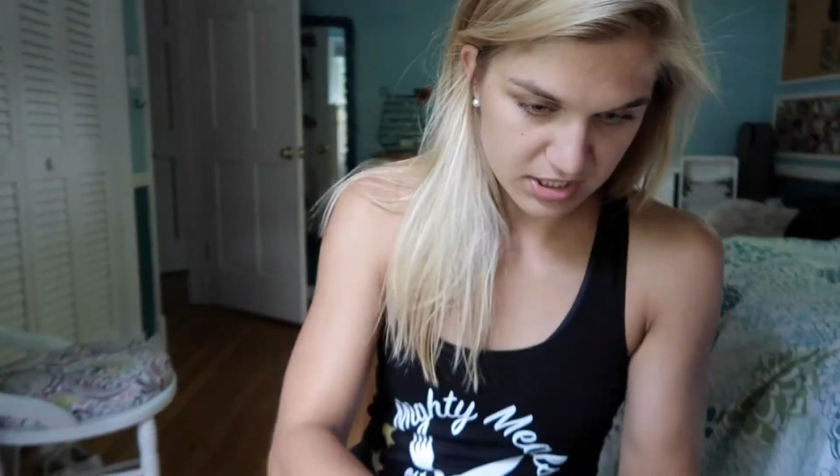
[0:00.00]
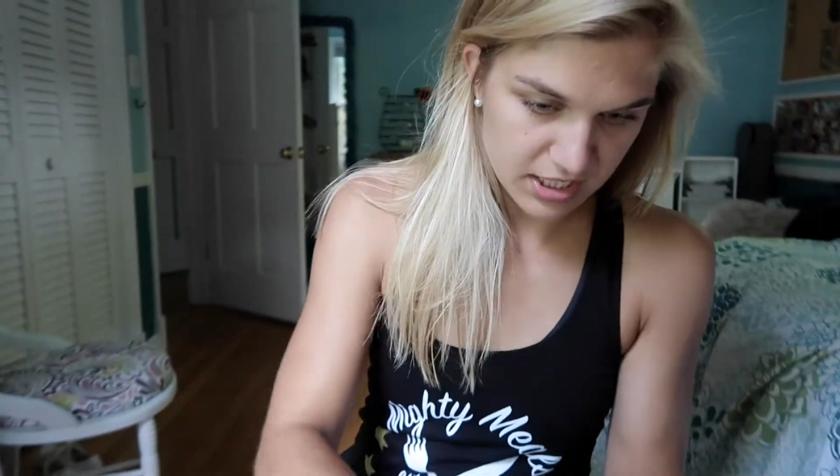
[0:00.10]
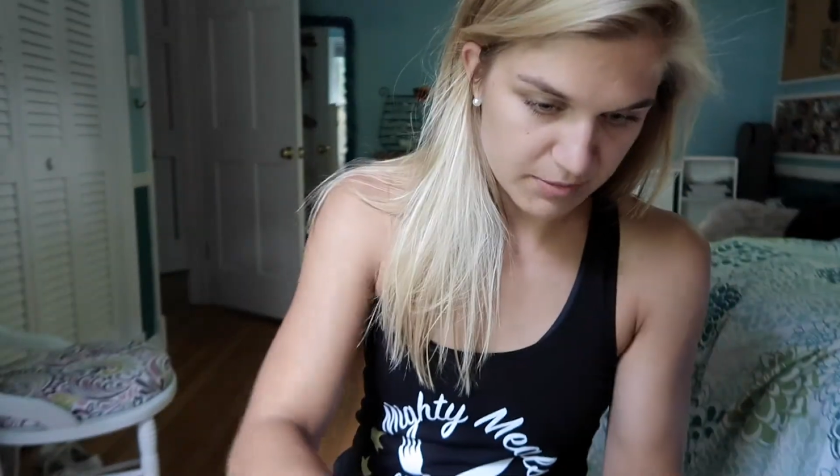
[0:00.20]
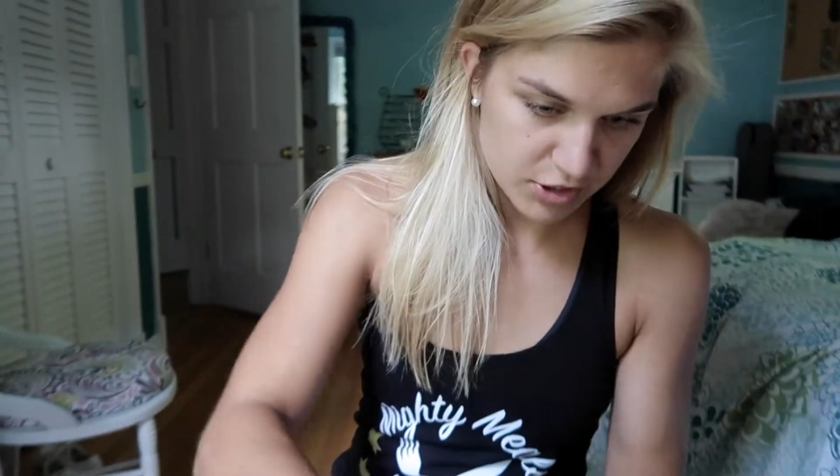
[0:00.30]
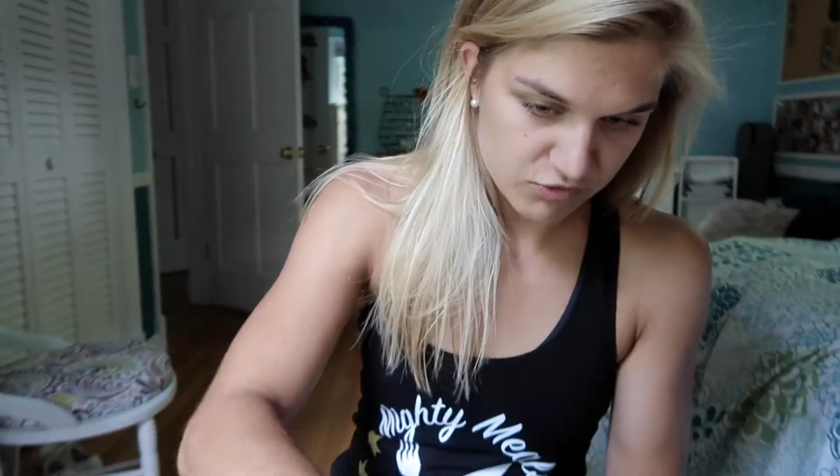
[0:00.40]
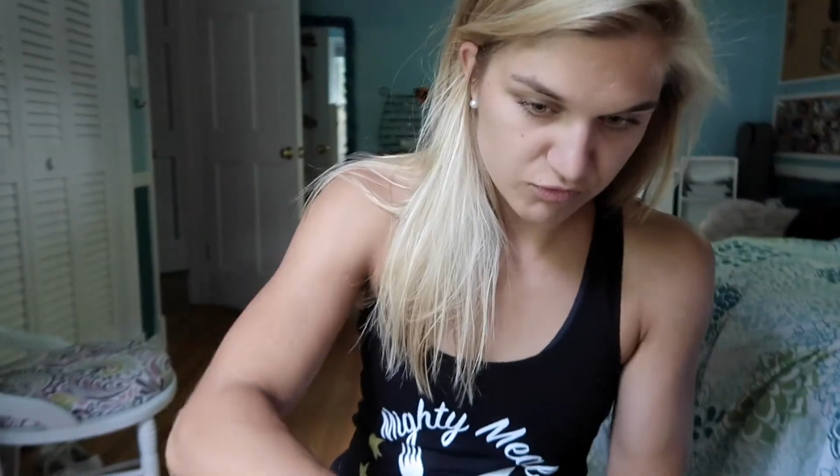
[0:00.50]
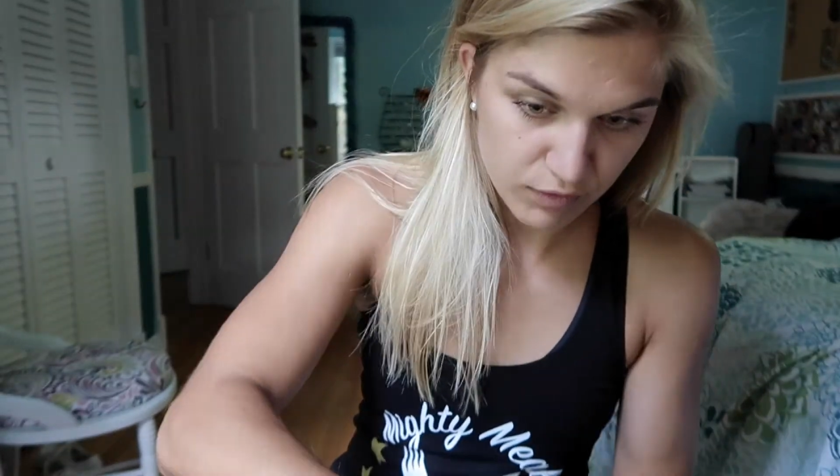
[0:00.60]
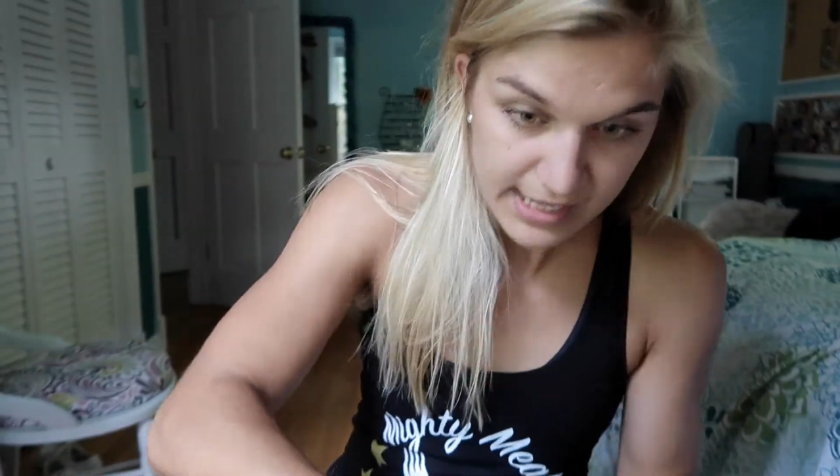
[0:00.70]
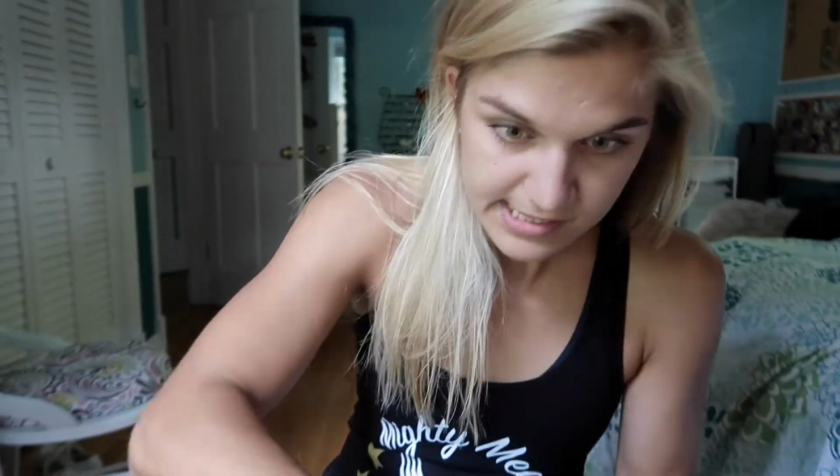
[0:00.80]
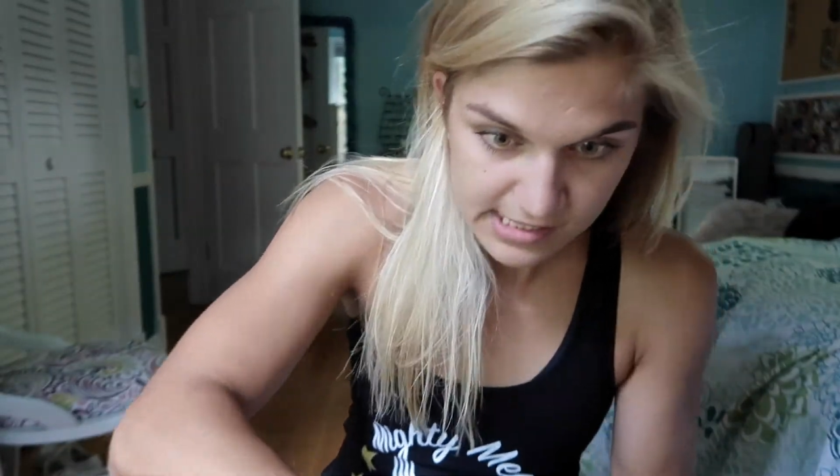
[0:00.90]
clean up all this
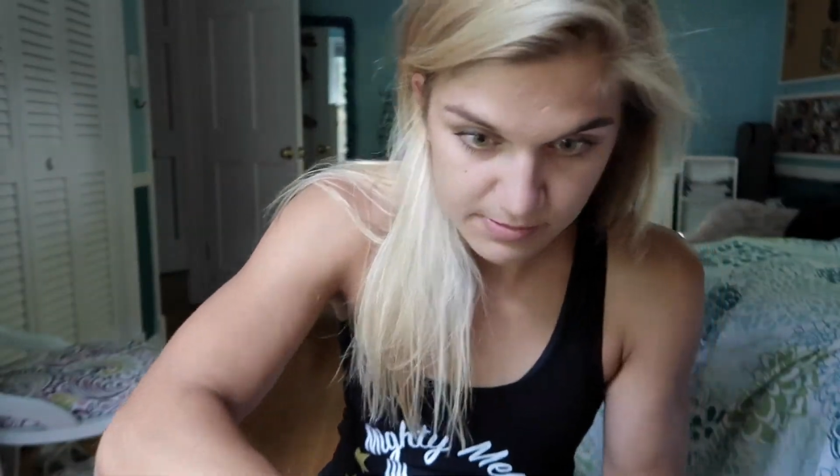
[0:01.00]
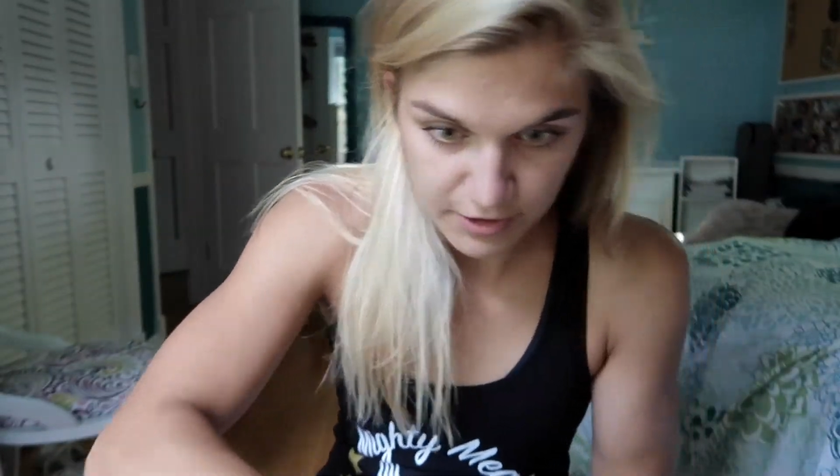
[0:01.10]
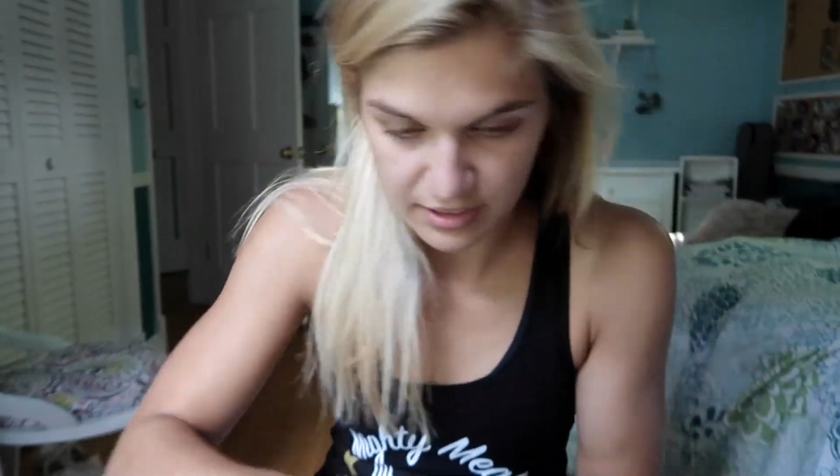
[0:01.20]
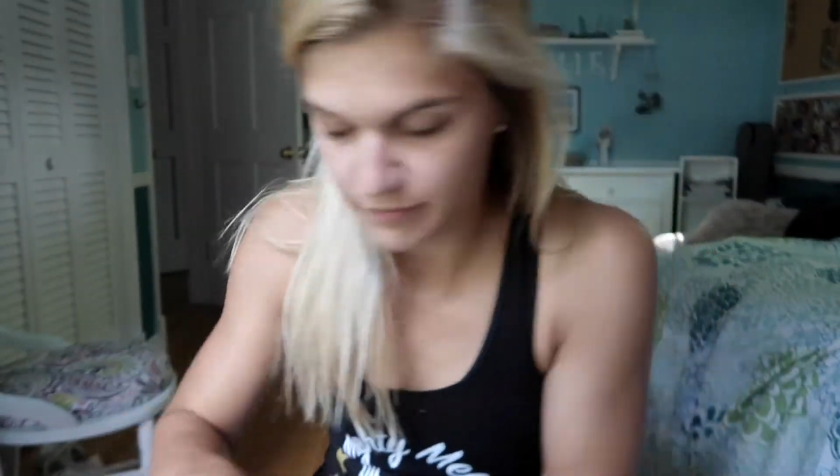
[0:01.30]
rice I spilled